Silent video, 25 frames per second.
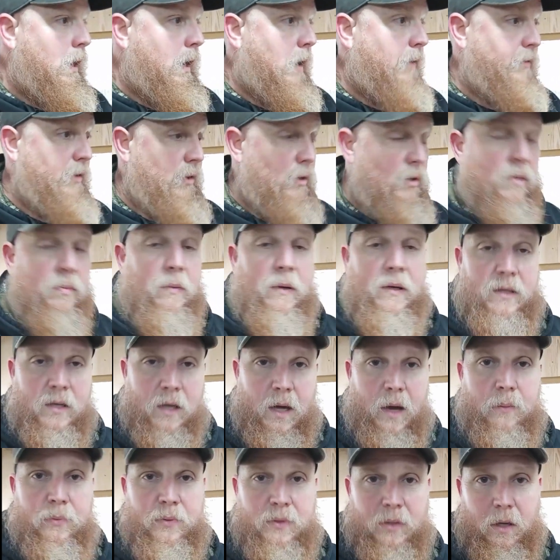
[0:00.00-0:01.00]
I've used my
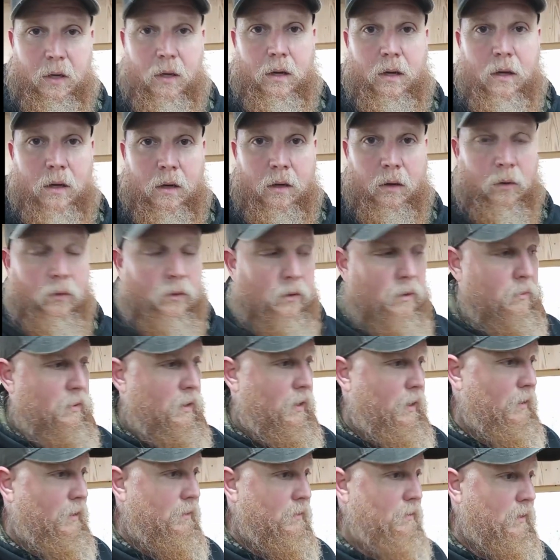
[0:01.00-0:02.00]
chop saw only
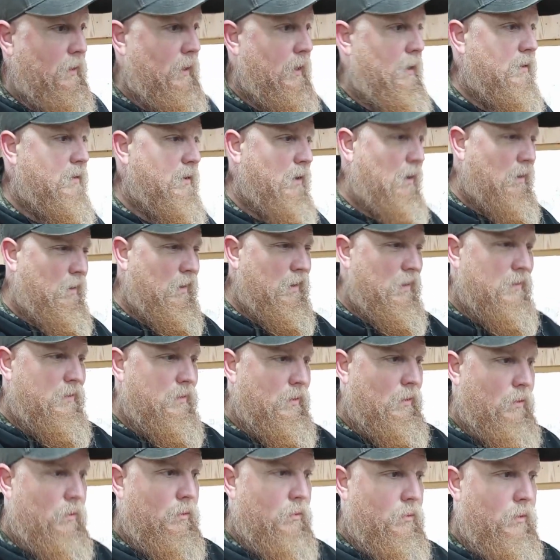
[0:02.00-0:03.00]
because it's on
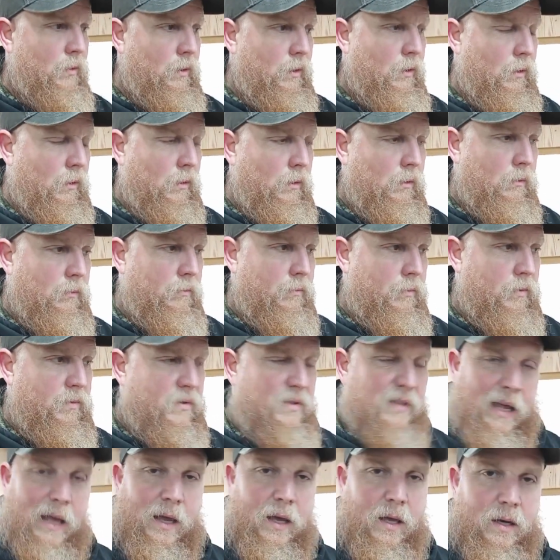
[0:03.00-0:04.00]
its own little
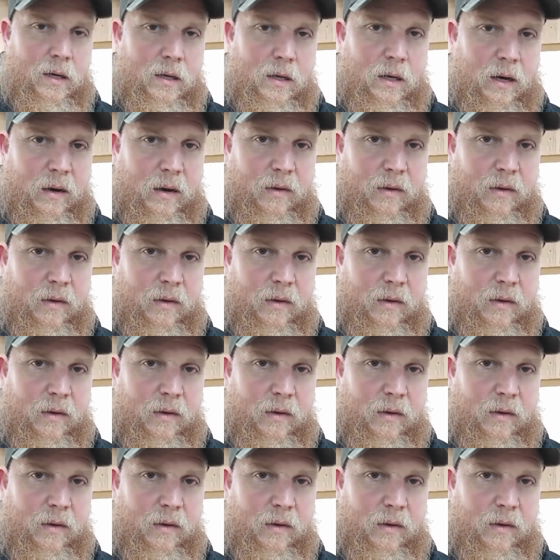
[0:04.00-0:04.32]
stand,